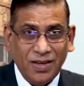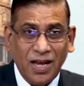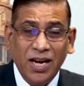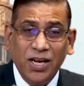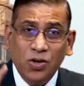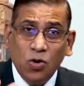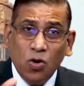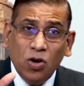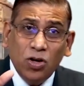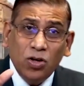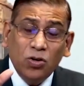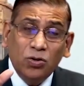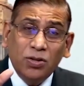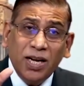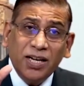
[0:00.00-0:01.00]
I told
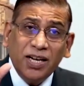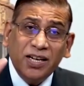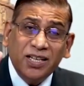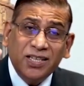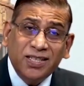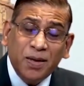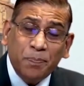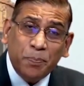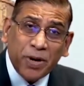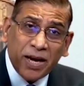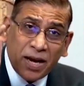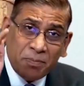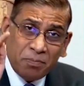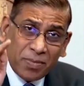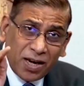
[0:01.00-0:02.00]
you that it is the
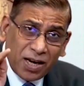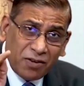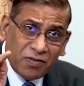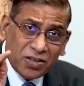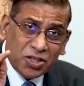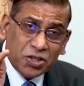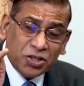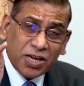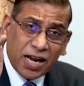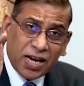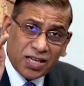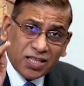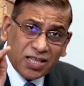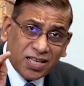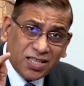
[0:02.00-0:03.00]
preamble which
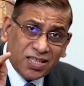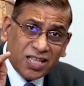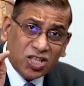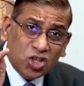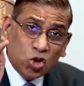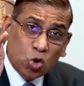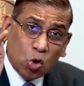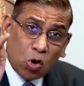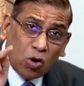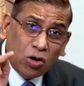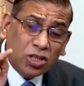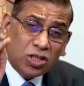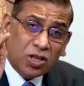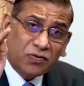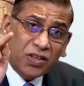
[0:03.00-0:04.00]
tells us the
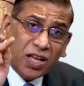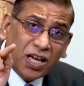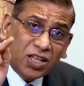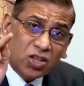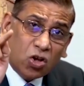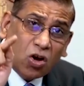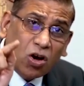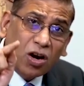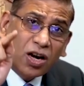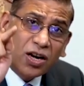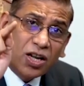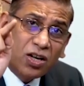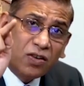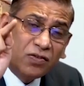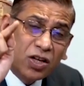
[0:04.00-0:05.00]
source of the
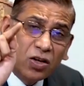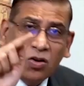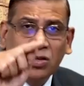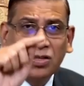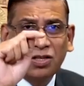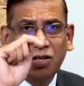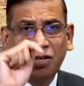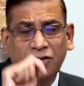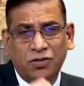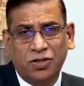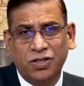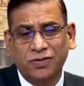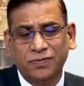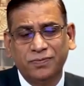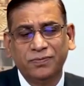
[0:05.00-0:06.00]
authority of the
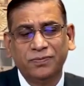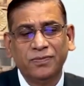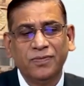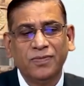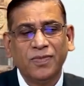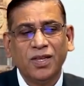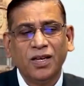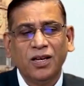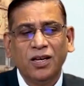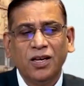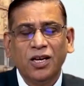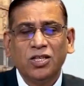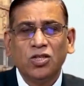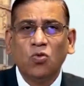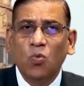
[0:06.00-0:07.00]
Constitution.
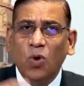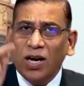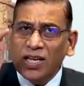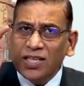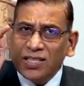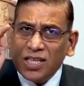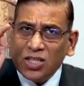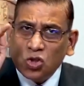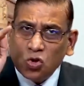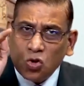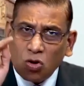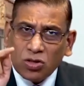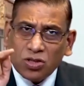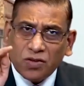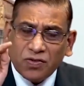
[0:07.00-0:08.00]
So what is the
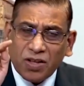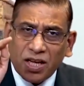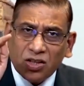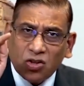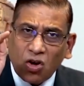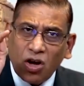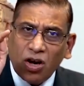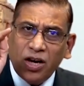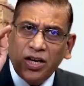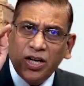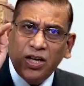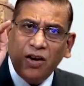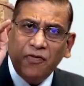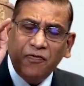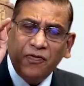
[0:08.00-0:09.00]
source of the
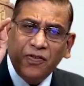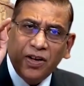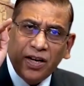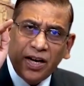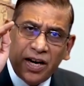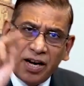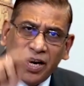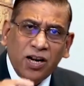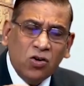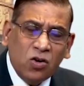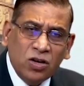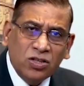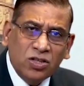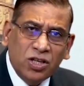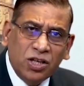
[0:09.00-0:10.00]
authority of Indian
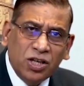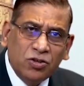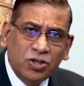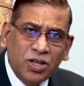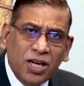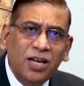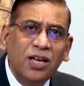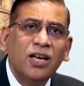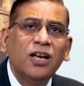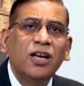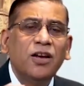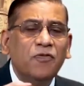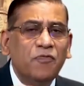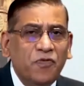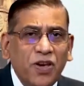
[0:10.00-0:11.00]

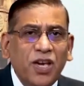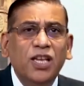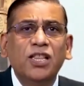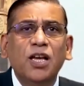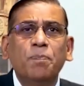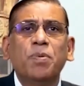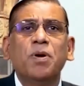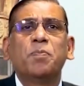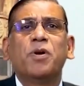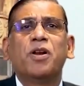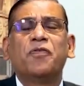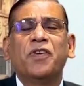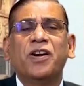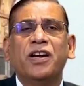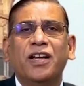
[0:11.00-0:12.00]
Constitution? We the people
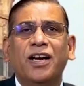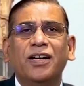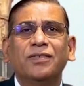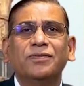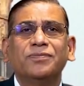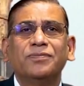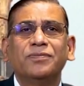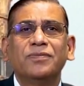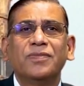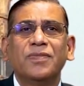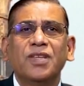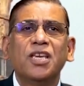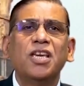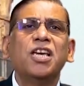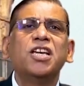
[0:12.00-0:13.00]
of India.
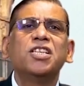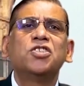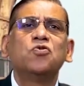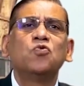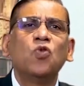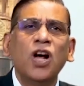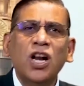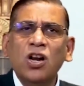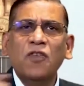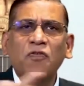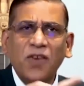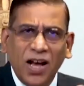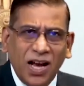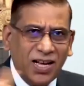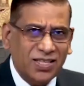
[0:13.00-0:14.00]
Each one
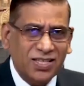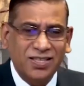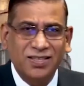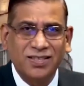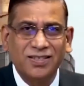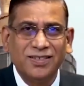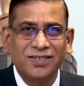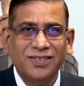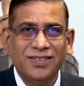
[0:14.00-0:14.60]
of us